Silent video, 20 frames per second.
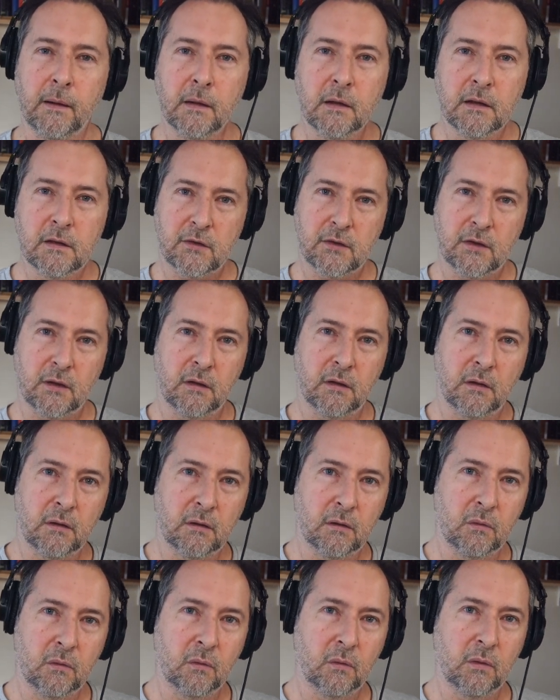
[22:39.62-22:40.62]

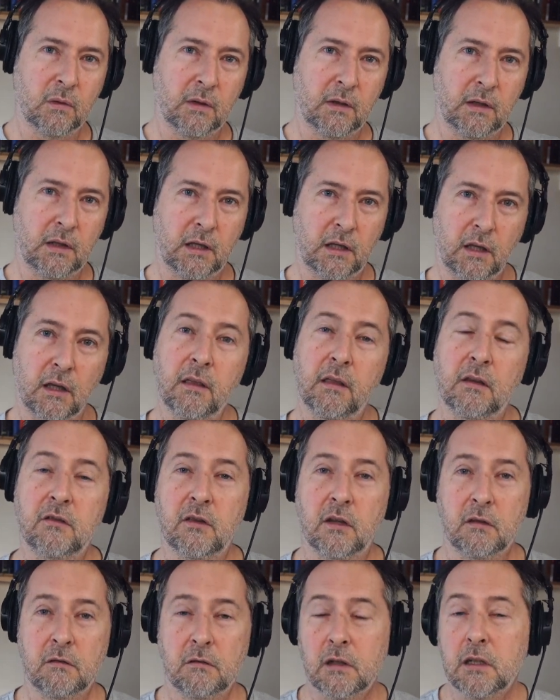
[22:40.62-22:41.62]
So
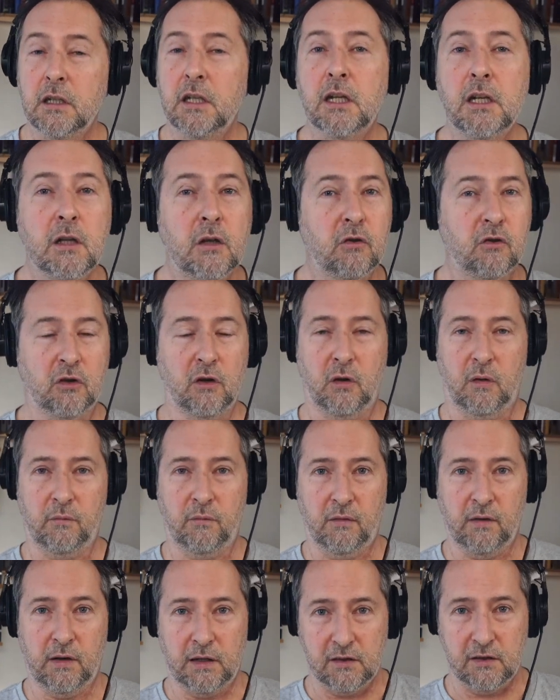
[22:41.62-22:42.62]
there's there are huge
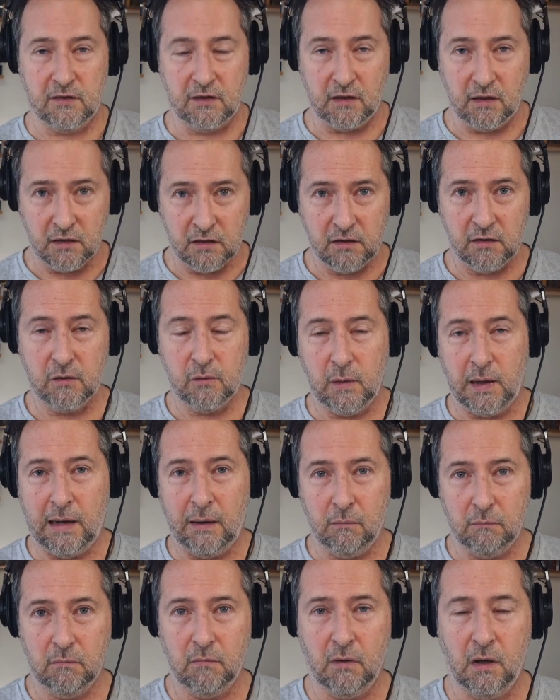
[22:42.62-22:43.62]
conflicts, and I do
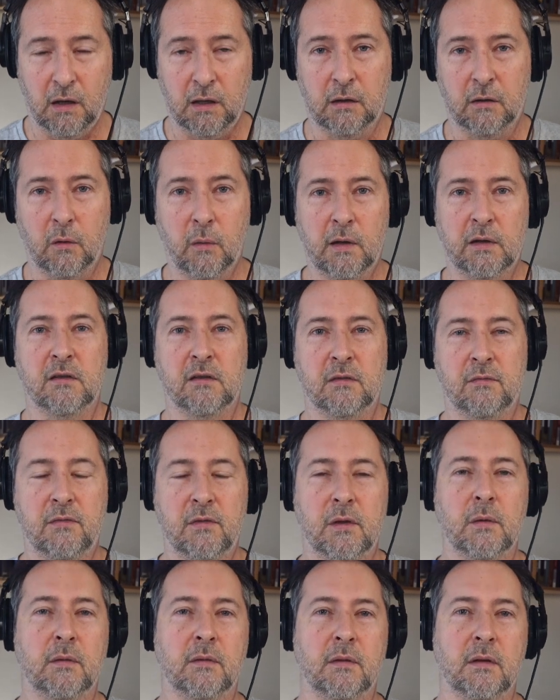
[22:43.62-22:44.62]
outline quite a
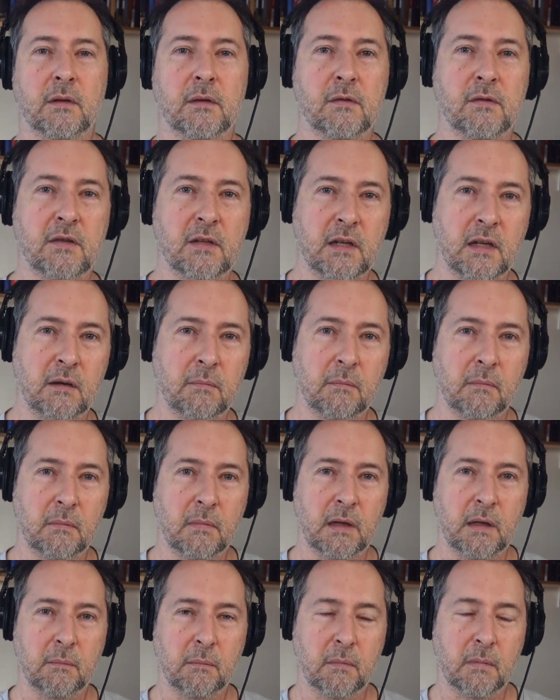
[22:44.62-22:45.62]
few of those in
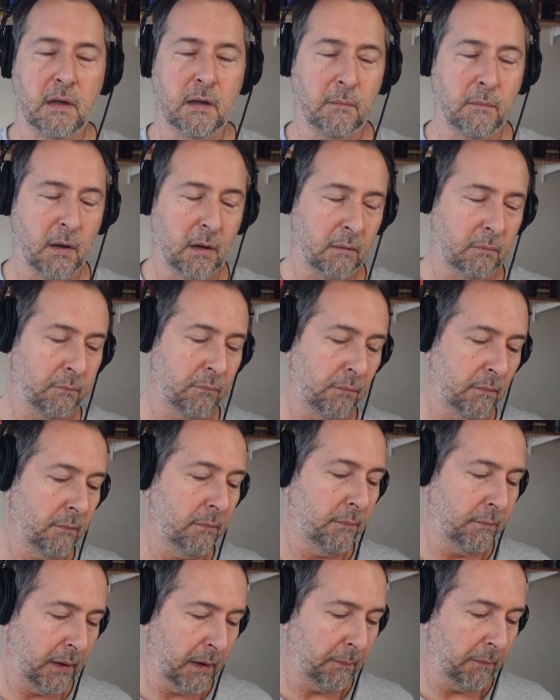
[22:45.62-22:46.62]
in in my
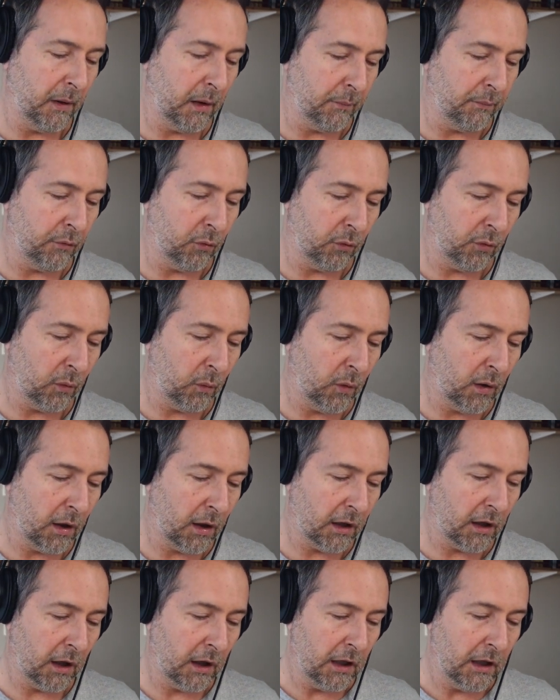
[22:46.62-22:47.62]
in my broader
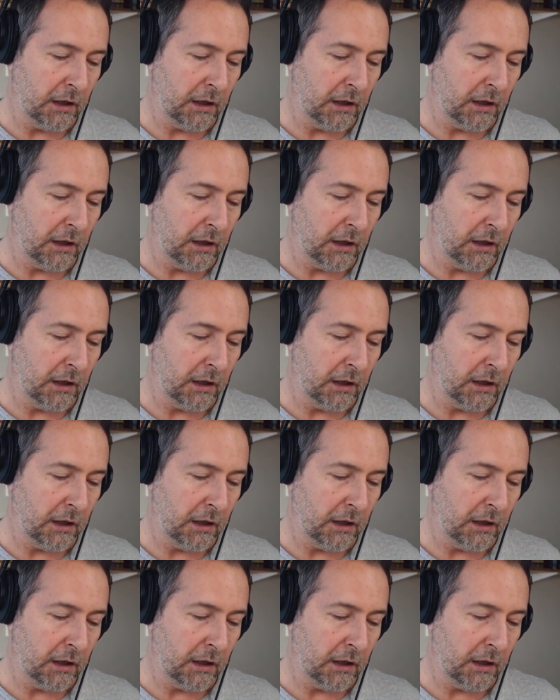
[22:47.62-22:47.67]
work.